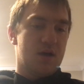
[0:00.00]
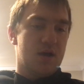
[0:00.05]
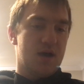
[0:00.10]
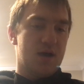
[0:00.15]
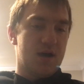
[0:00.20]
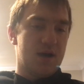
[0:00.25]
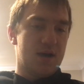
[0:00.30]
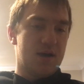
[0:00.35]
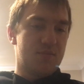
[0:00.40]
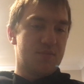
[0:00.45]

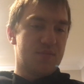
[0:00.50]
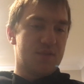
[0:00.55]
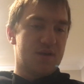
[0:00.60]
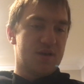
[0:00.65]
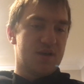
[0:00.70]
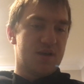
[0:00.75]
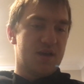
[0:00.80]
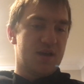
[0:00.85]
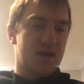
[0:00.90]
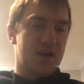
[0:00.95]
And
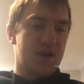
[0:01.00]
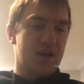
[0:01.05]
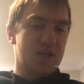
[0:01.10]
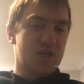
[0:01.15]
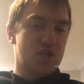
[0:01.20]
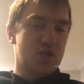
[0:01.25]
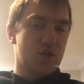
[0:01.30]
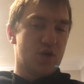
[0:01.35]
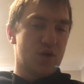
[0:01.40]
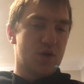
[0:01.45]

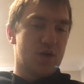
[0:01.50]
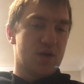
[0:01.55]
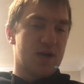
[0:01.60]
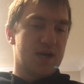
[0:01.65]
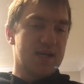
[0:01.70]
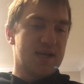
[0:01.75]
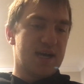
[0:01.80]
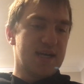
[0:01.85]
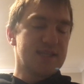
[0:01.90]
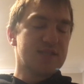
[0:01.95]
you know,
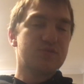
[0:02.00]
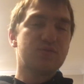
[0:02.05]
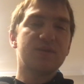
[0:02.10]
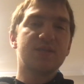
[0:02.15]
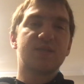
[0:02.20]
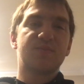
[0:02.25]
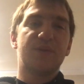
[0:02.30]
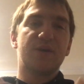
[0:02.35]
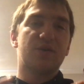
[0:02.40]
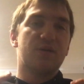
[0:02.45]
I just want
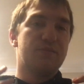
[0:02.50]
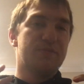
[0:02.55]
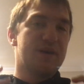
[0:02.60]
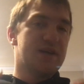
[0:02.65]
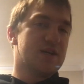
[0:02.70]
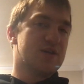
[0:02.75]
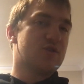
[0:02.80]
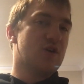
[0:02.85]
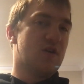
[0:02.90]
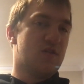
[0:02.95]
to speak on
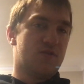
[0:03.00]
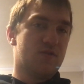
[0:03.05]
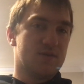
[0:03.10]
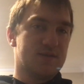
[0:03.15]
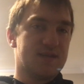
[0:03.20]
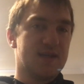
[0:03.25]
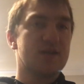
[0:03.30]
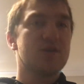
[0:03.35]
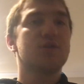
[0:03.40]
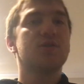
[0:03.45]
Mia Goth for a second,